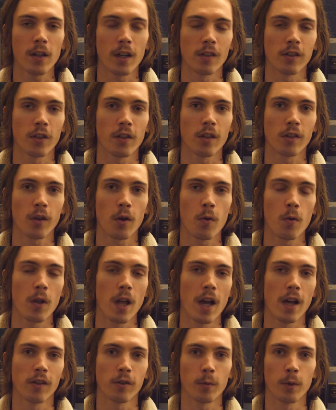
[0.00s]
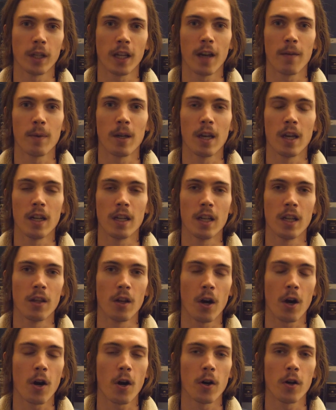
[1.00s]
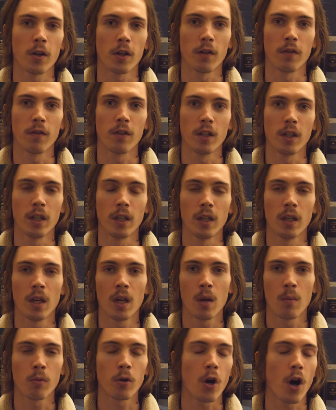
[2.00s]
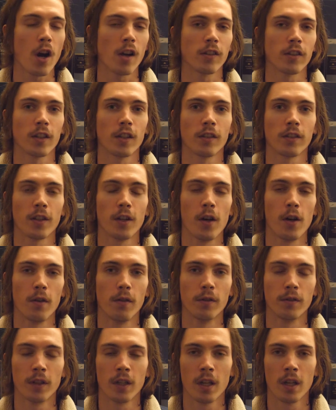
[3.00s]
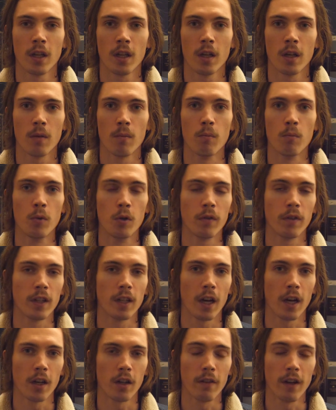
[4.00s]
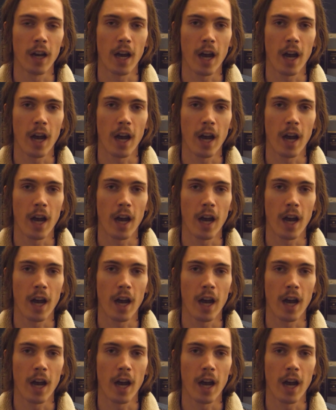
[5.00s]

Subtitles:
right, so this whole last week I've been in the heart of the process of moving out of a